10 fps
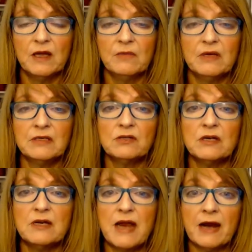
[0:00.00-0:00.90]
because there's a
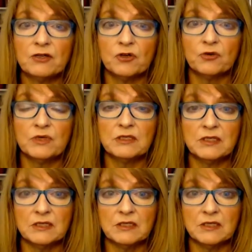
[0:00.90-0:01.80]
natural
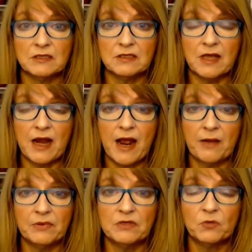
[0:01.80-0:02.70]
resistance that
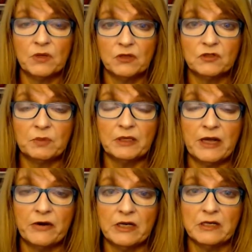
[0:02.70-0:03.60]
happens when those
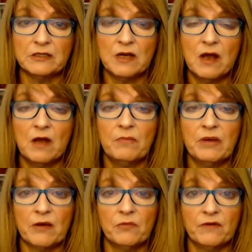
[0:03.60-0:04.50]
polarities
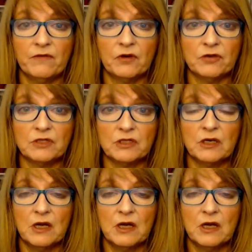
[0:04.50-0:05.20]
become reversed.